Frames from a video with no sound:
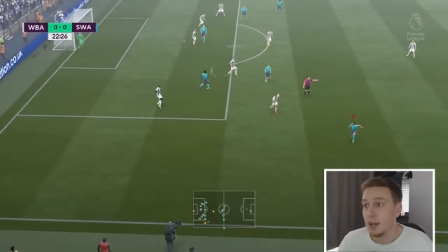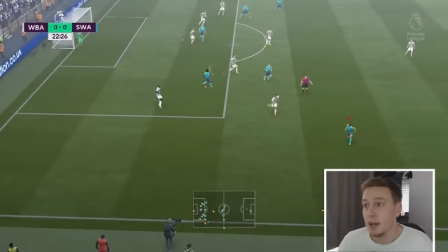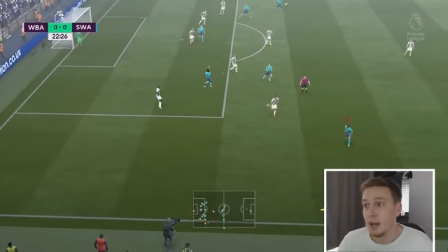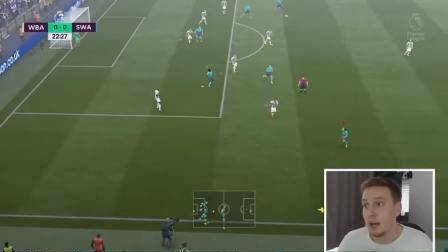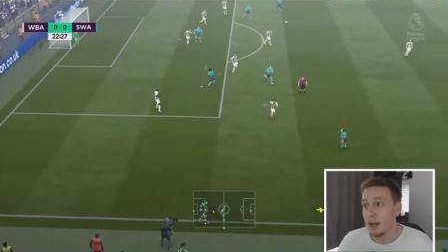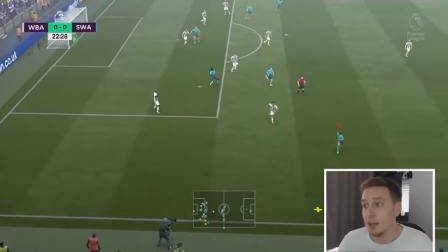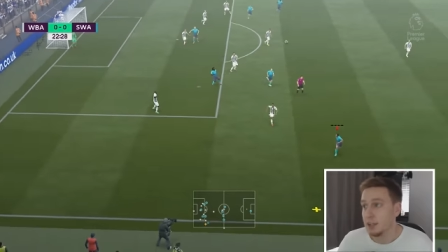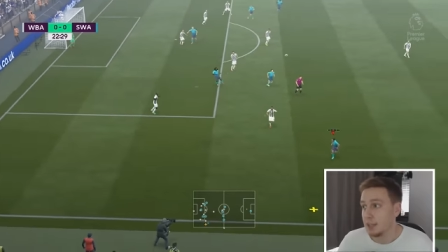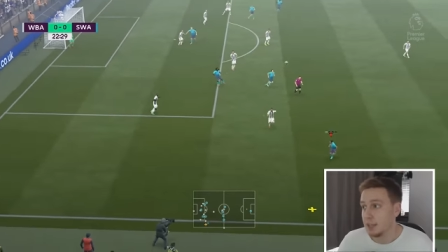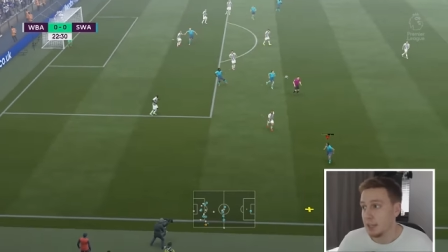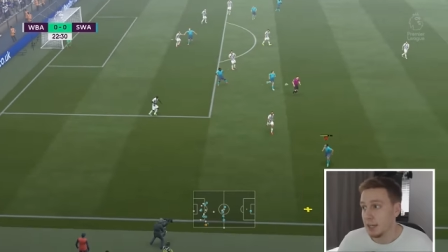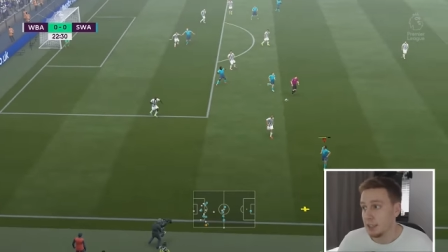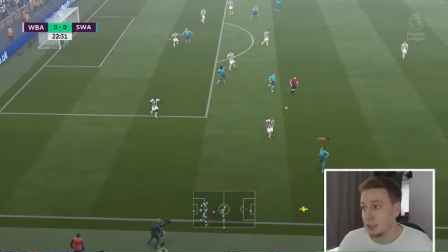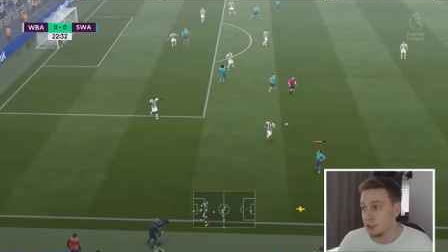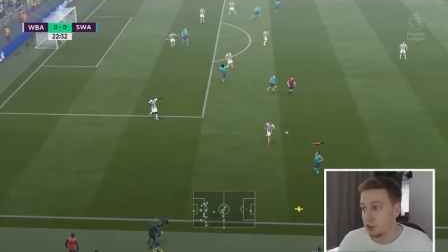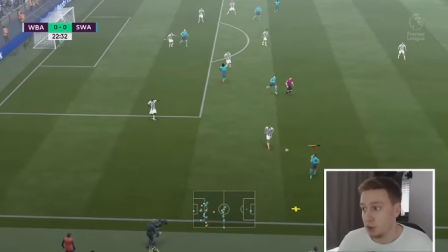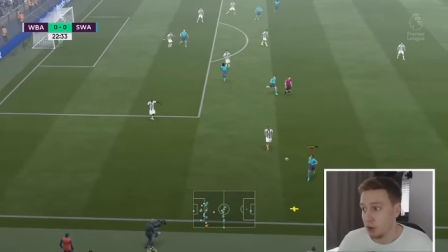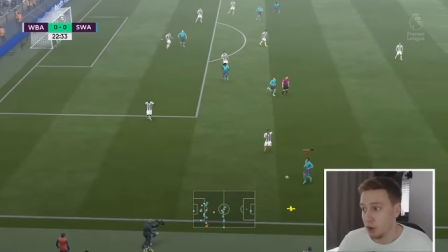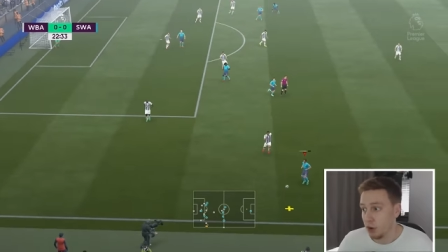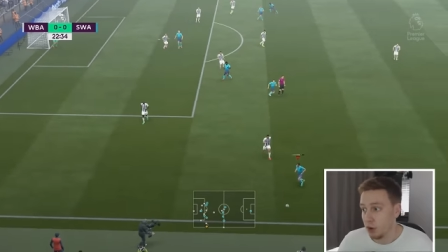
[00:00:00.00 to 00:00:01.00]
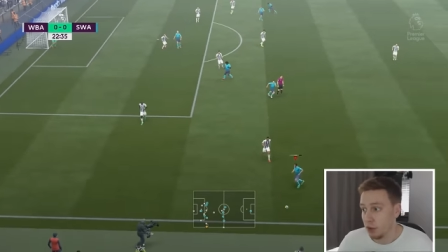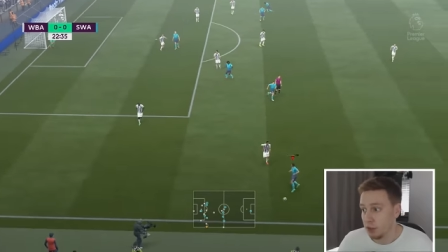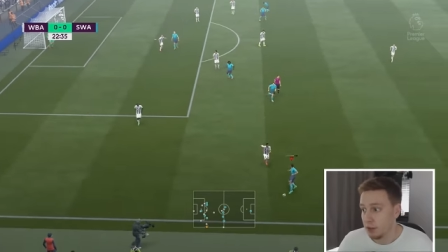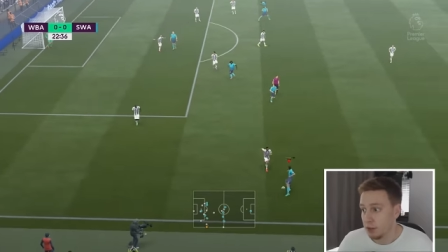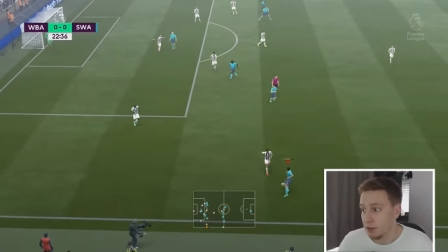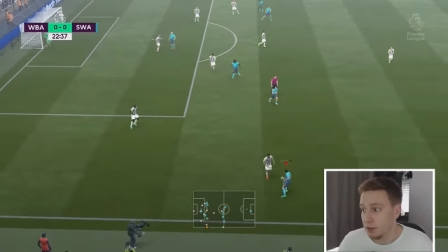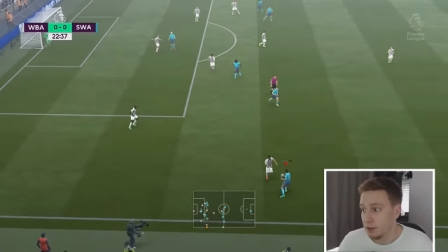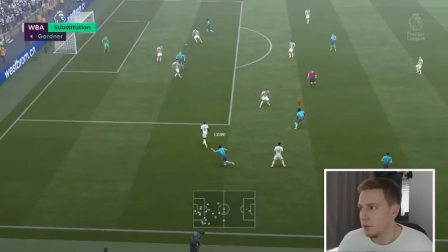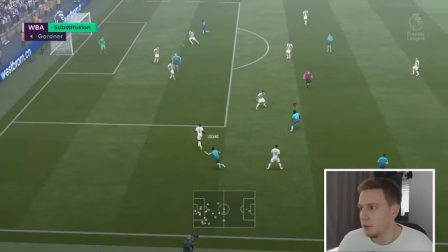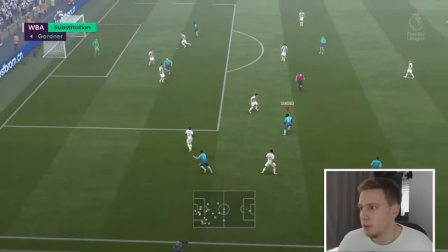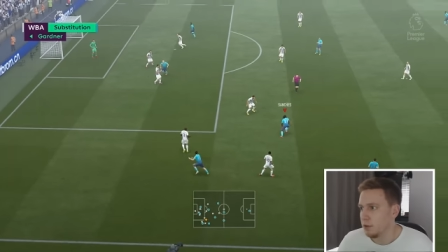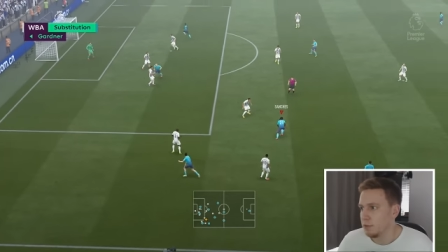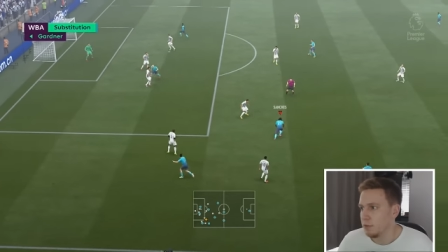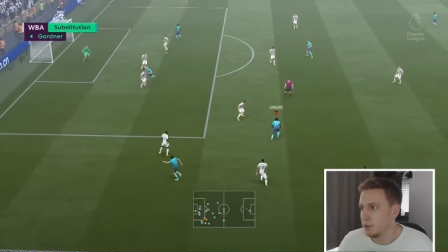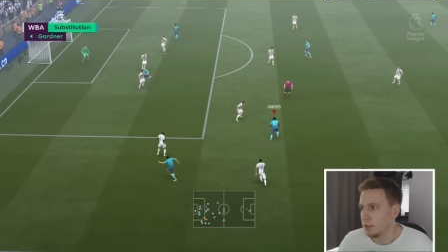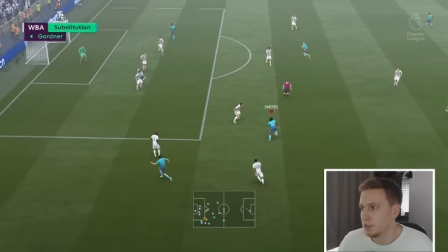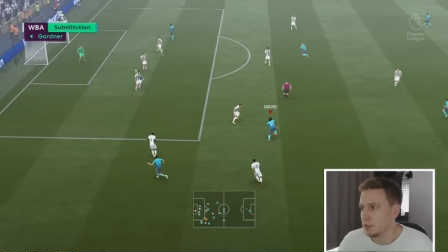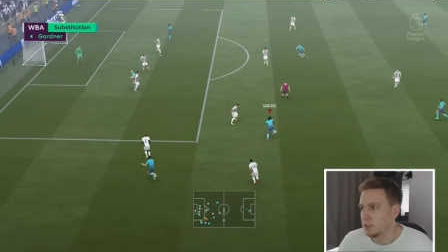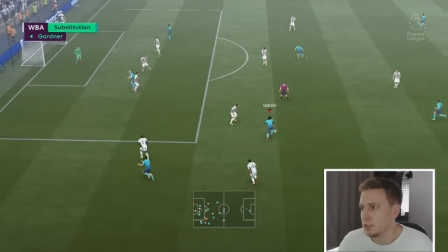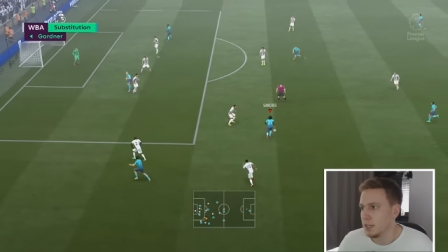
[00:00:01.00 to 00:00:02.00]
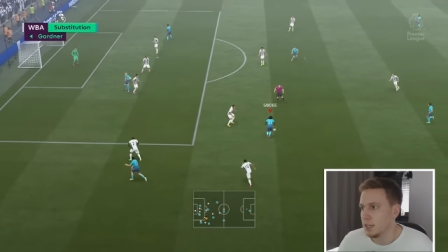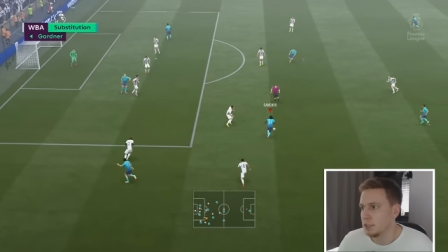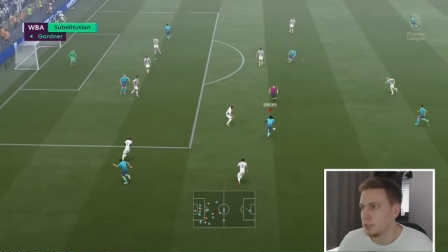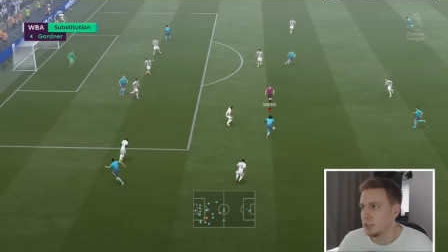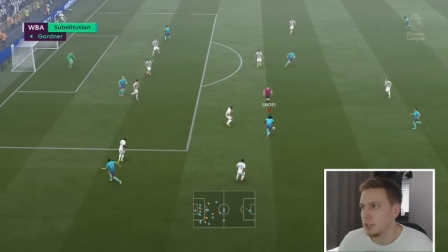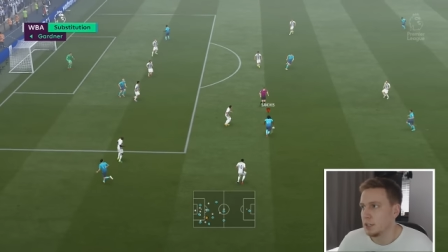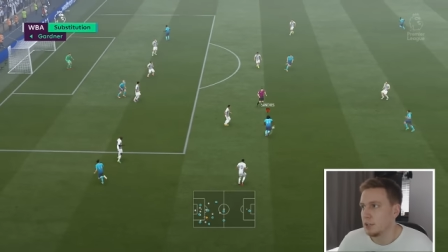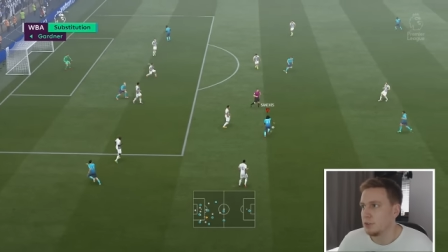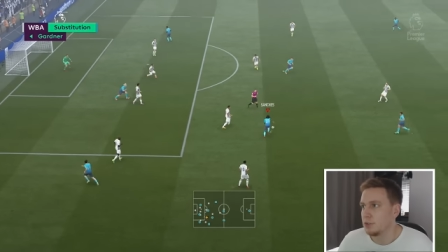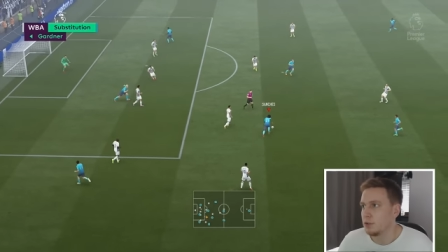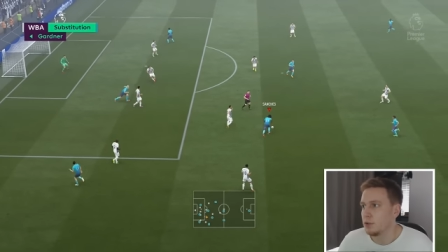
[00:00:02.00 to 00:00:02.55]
And the danger's gone. Finds Sanchez,